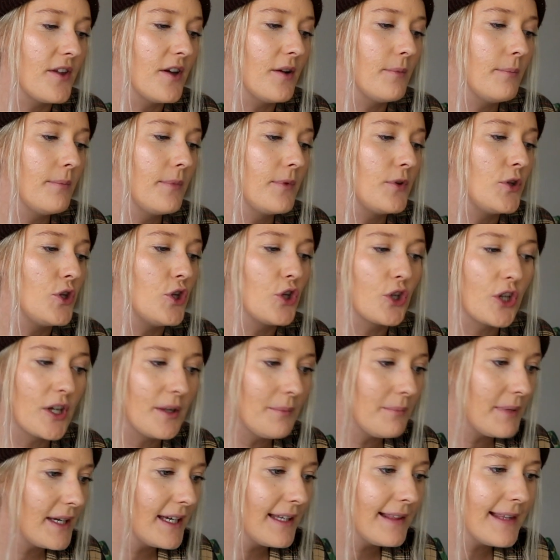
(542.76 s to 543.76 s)
them, you
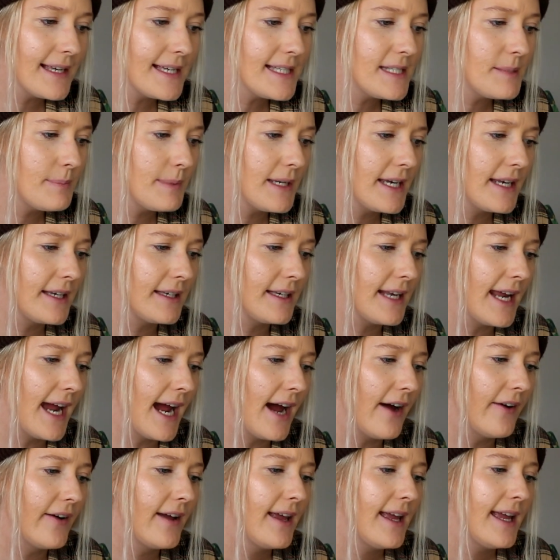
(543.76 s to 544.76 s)
can be a lesbian
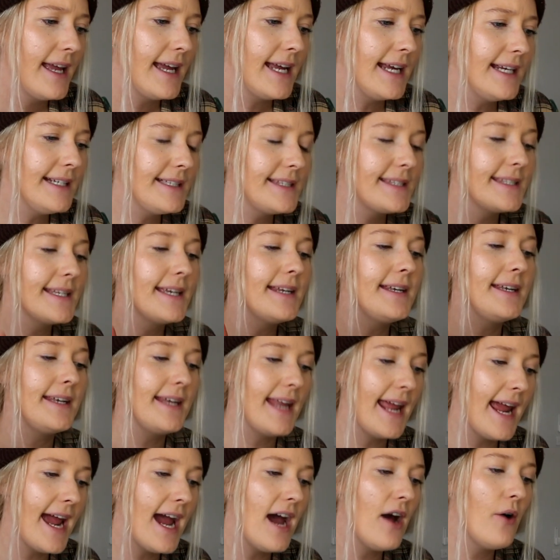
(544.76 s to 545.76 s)
now. It's a
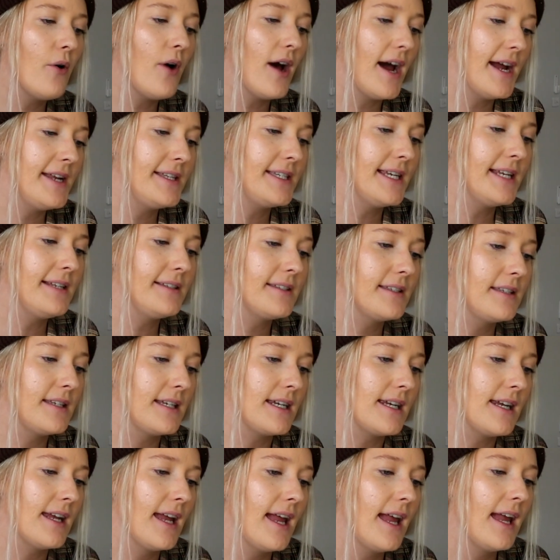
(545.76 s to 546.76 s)
now
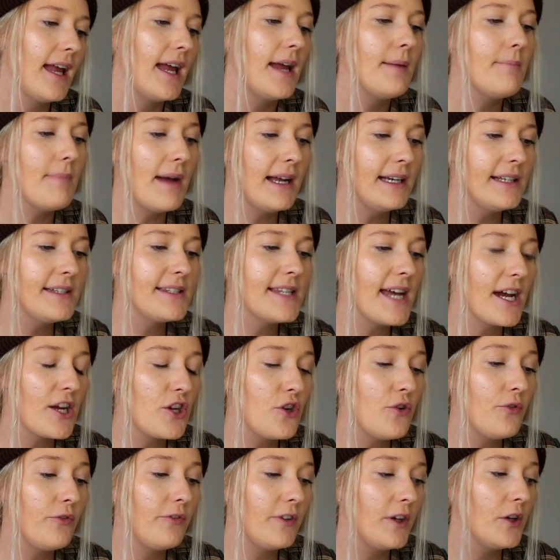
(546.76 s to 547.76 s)
identity. It matters how
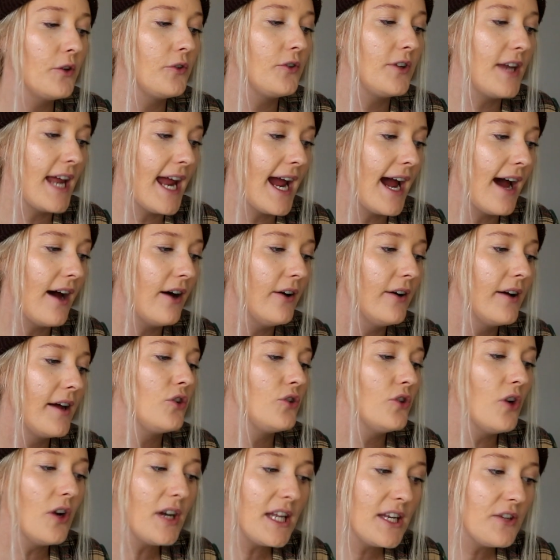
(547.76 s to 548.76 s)
you feel now.
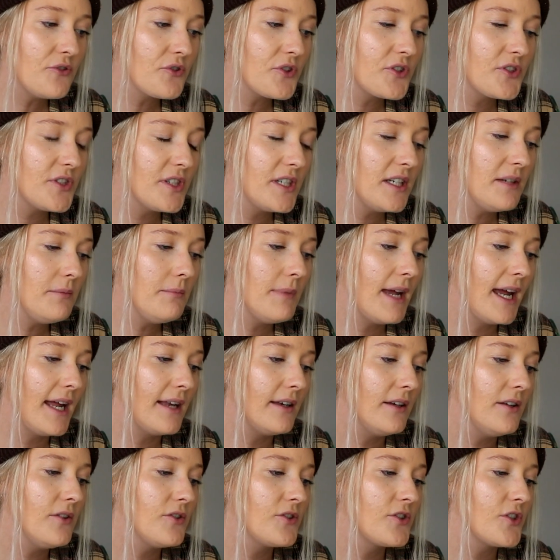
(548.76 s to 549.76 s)
You're not interested in
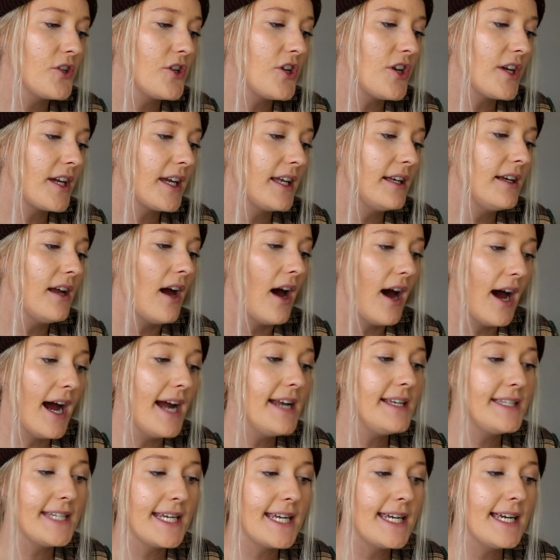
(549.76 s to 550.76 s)
men, so you can
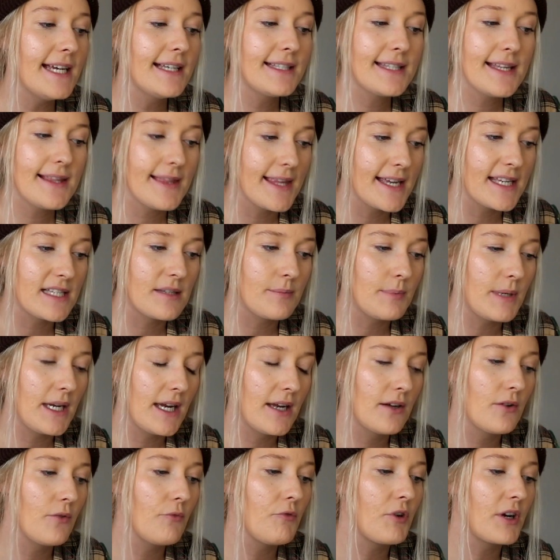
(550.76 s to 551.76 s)
I D as a
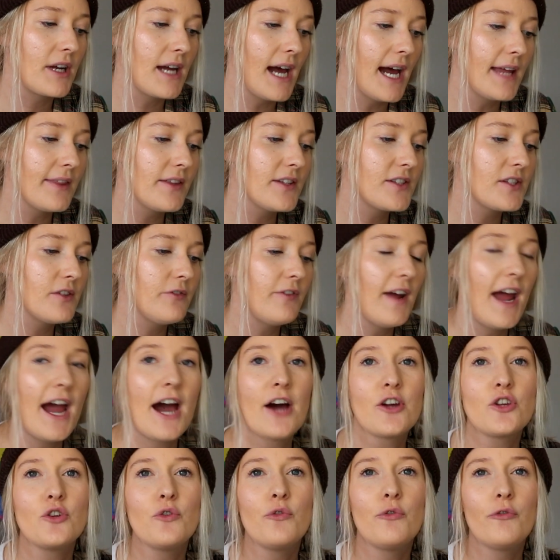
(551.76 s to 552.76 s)
lesbian regardless of
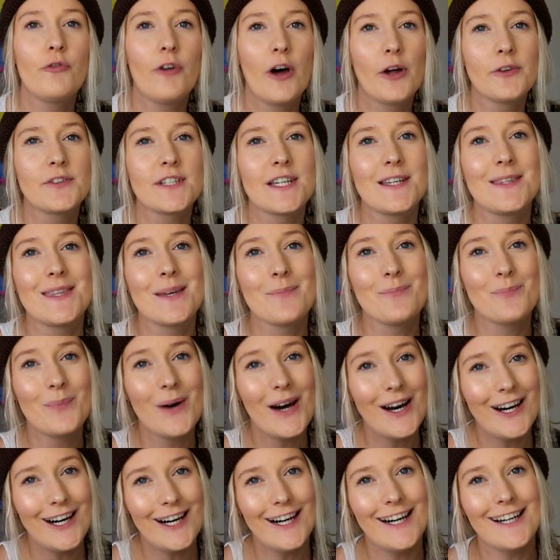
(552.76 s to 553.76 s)
how you felt in the
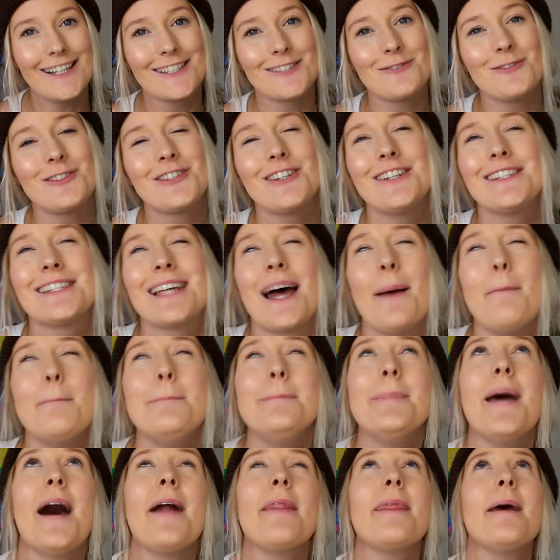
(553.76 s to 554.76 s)
past, which is
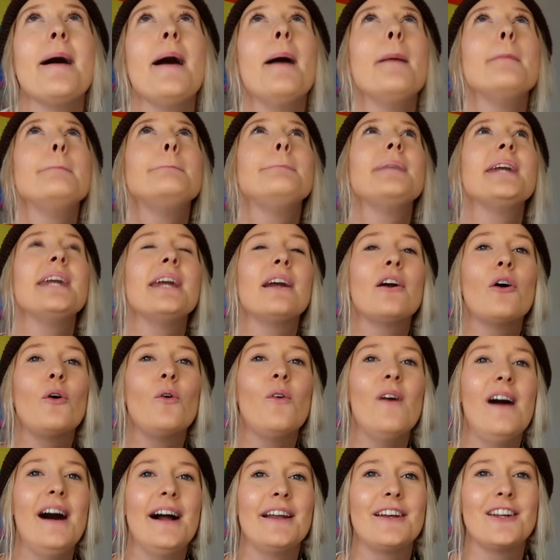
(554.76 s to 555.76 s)
another big
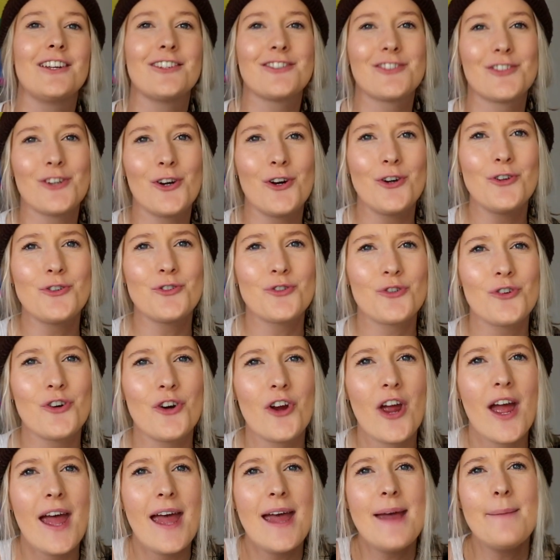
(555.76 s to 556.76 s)
one. So
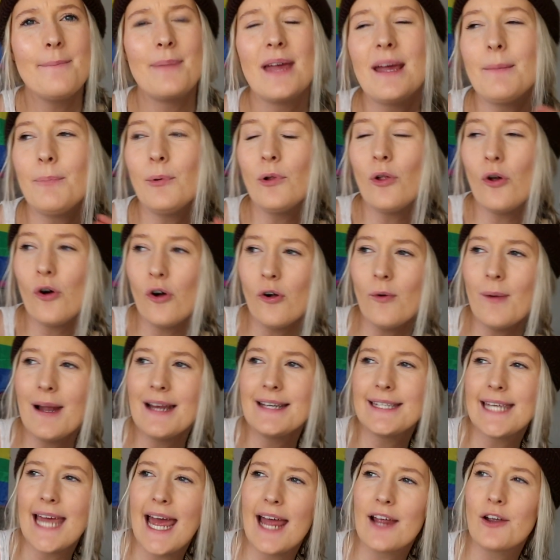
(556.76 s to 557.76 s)
true. People
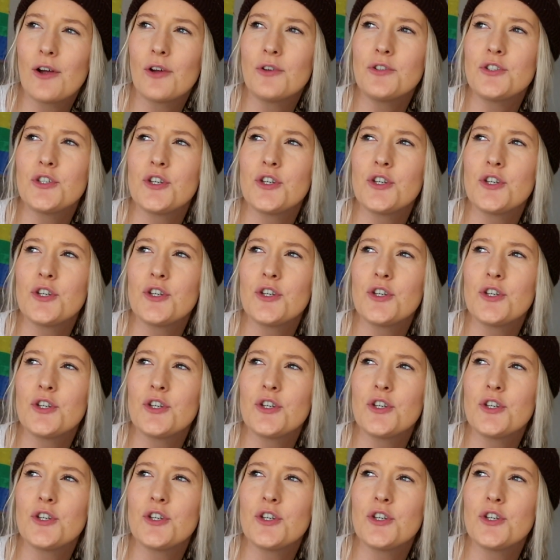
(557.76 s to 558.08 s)
always hang on